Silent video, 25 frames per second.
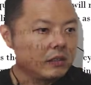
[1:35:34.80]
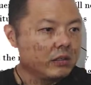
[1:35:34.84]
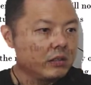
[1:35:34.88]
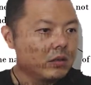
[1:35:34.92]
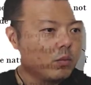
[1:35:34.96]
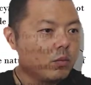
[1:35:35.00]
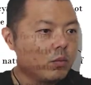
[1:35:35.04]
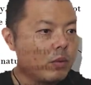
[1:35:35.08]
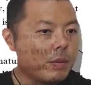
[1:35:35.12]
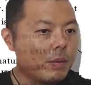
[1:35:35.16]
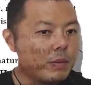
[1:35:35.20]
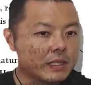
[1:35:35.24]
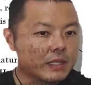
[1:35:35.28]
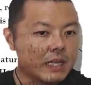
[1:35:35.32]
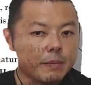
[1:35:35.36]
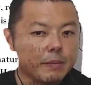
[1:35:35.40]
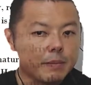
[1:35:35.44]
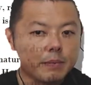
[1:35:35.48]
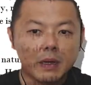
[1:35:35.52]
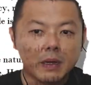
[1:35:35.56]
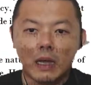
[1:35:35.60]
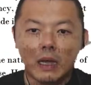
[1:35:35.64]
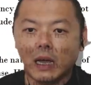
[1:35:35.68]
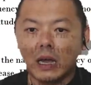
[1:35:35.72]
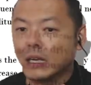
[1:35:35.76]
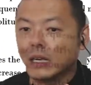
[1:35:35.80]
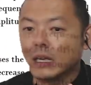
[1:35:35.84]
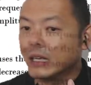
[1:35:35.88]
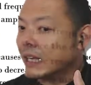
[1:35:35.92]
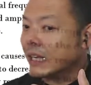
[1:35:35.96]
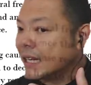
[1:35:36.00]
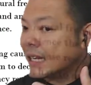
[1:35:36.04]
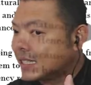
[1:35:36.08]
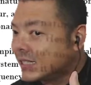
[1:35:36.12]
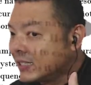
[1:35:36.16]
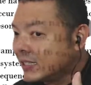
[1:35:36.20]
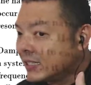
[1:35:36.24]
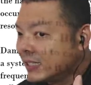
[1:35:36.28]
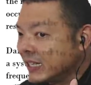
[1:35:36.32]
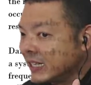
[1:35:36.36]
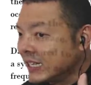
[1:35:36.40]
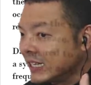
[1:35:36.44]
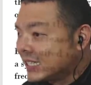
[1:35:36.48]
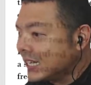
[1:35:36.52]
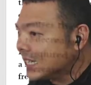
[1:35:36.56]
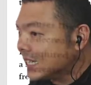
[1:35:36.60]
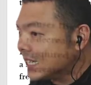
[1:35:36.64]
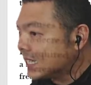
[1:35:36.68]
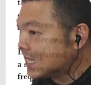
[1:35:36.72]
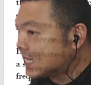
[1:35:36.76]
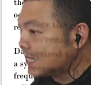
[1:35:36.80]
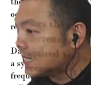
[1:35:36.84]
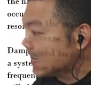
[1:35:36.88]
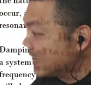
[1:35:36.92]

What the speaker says: one more time. Is this